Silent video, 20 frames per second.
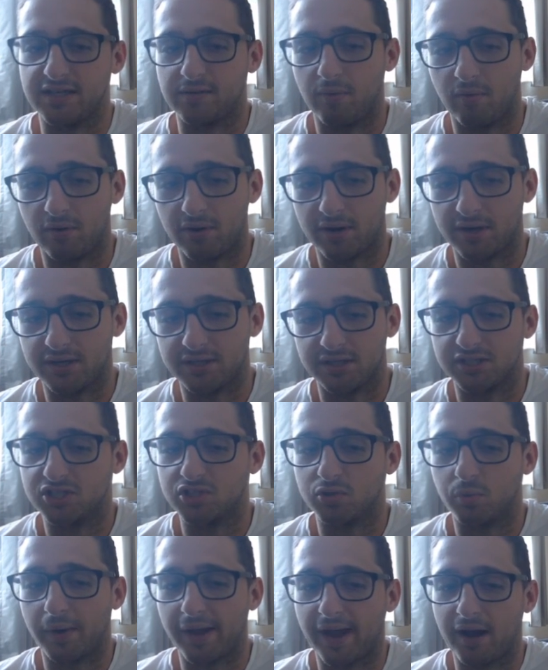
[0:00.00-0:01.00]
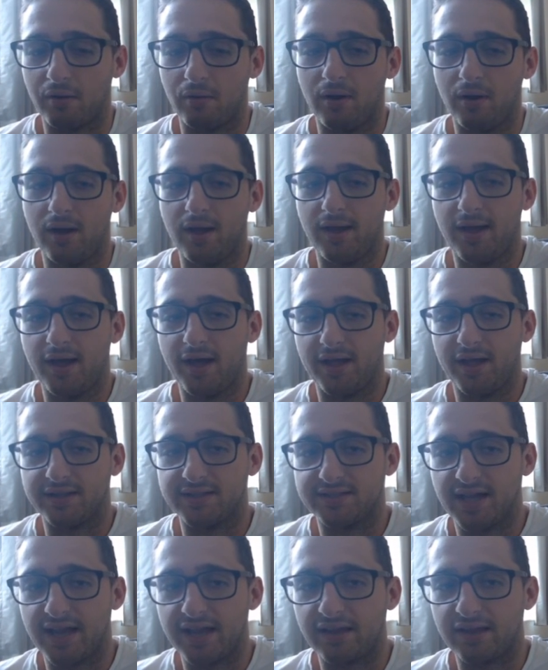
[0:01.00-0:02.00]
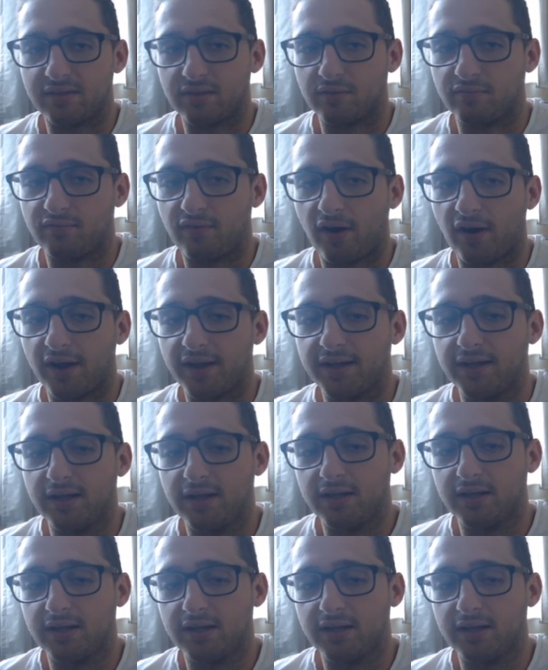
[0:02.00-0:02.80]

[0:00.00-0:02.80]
I'm not going to just swing out and take the fight.